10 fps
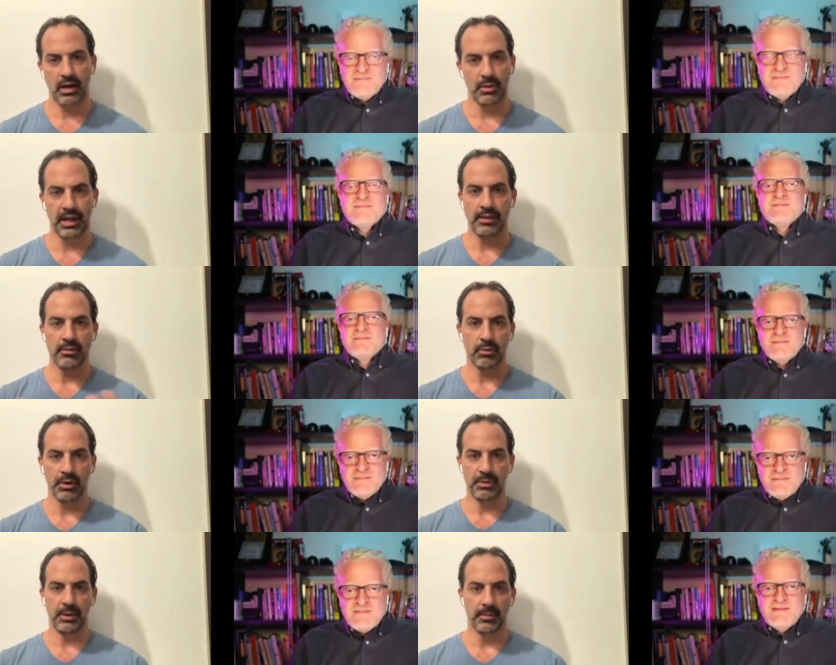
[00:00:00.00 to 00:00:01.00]
Speaker 1: data we get, the more it
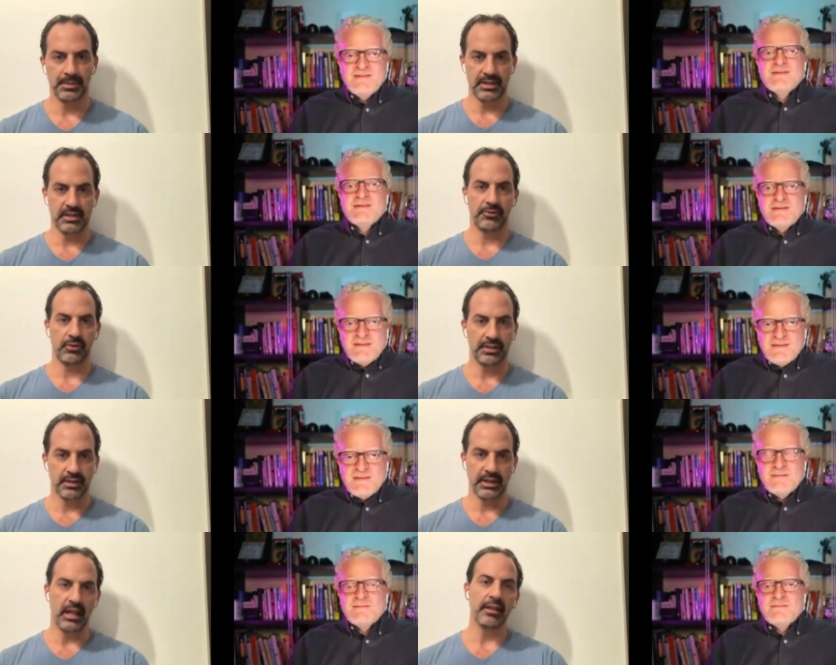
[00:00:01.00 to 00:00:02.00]
becomes easier for us to
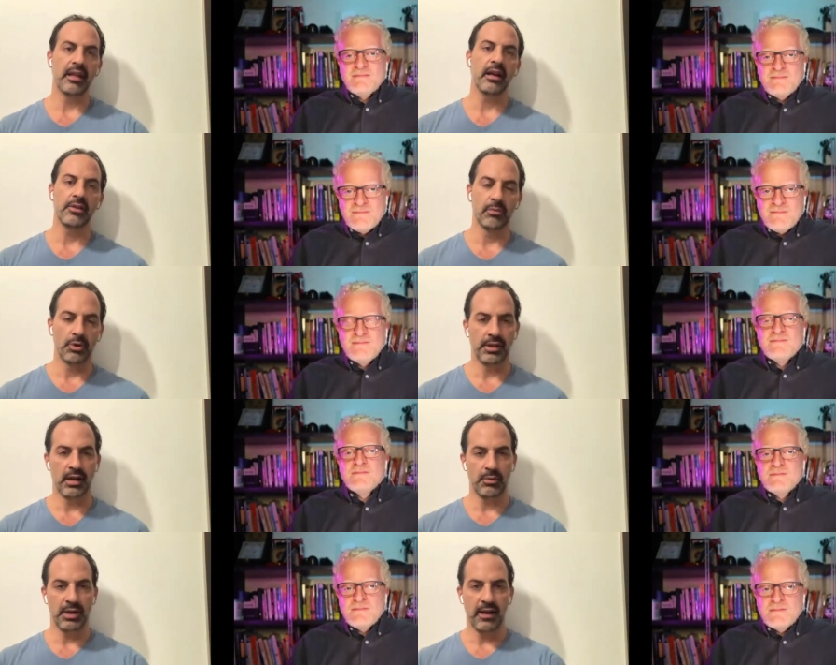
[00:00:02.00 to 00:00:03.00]
sell data. The more data
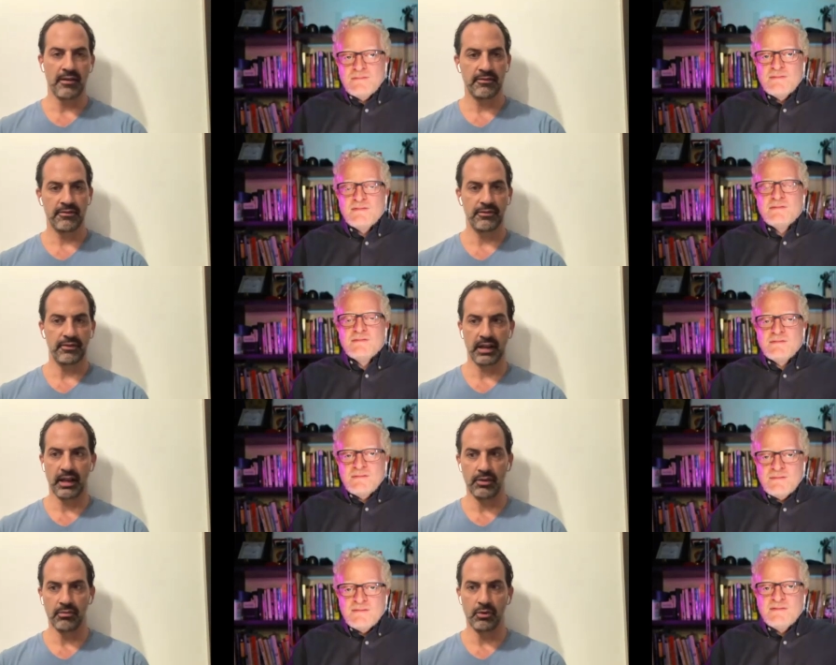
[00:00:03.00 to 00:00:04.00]
we have, again,
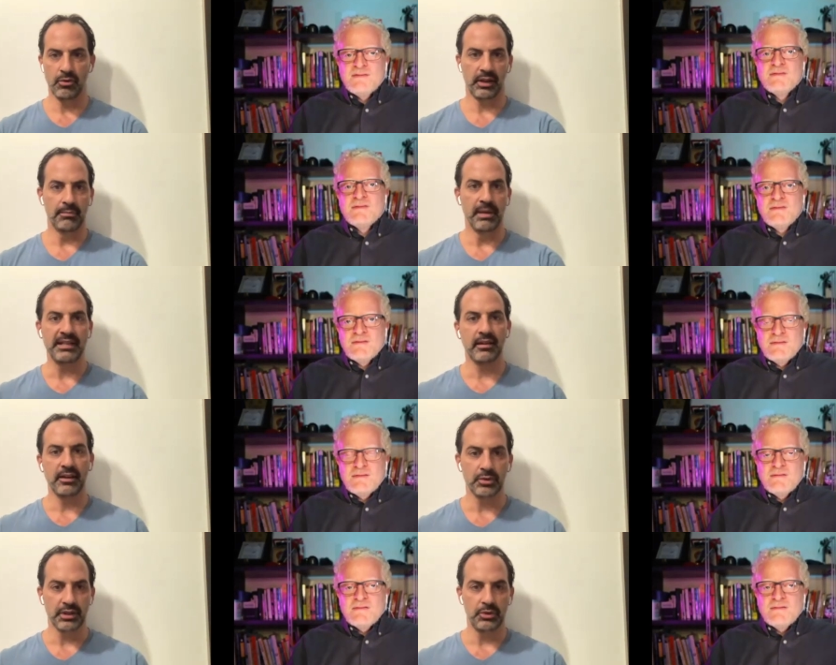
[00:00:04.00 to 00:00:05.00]
the more you can mix things
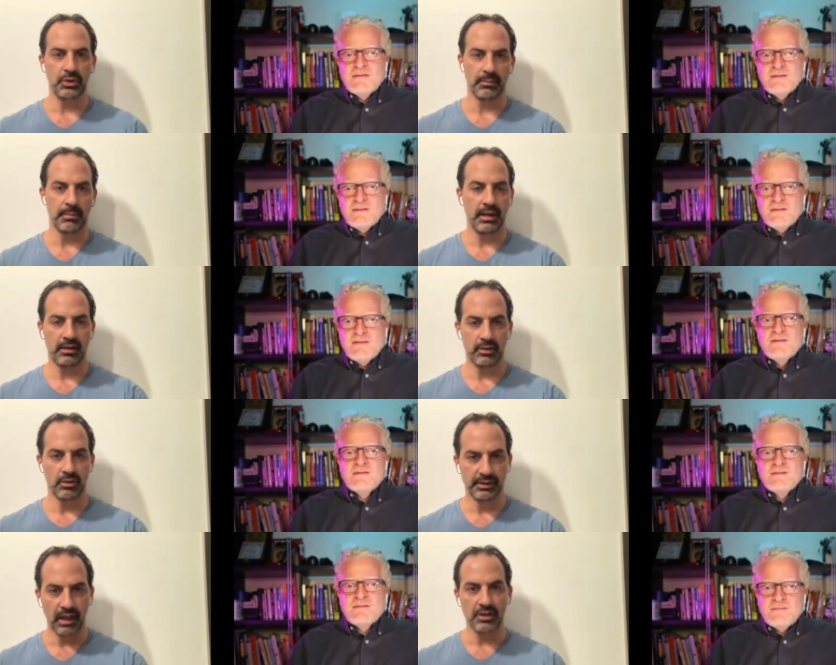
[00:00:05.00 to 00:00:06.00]
with. You can make you know
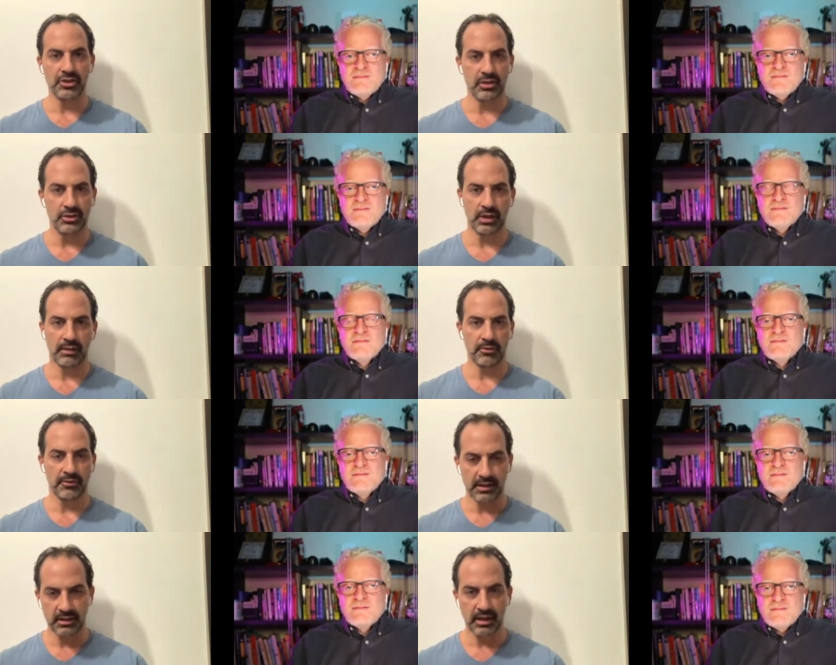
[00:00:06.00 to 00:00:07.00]
intelligence. You can
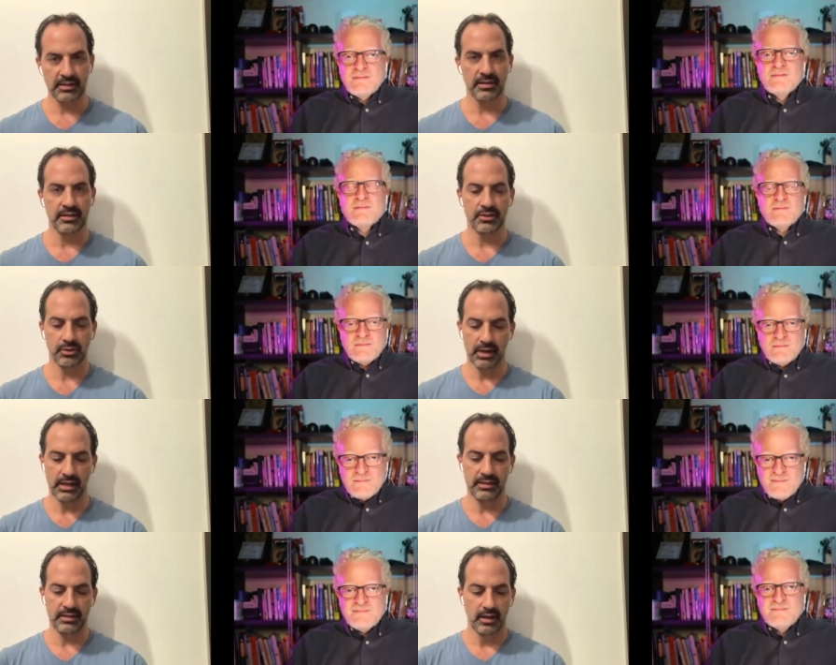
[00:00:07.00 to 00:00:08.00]
provide indexes. So
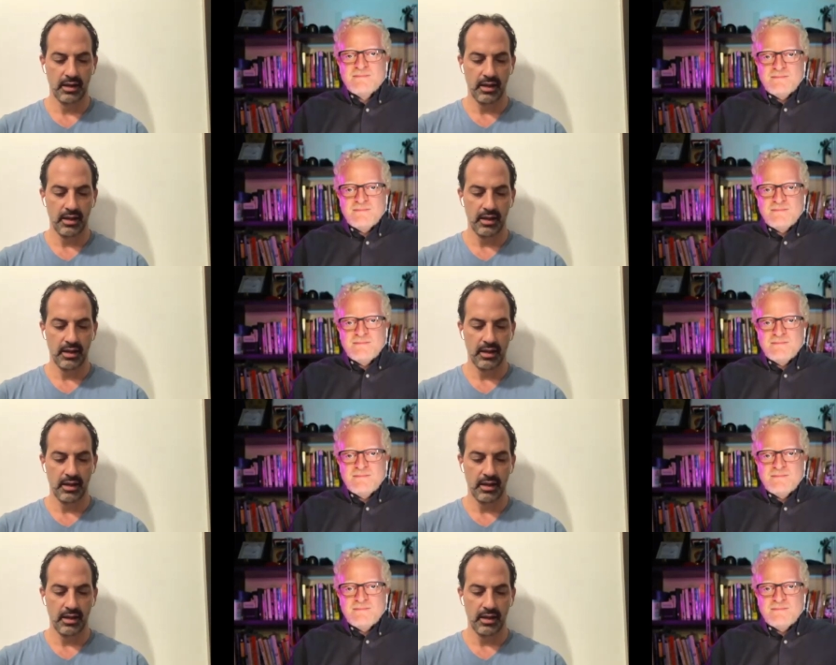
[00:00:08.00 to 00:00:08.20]
it's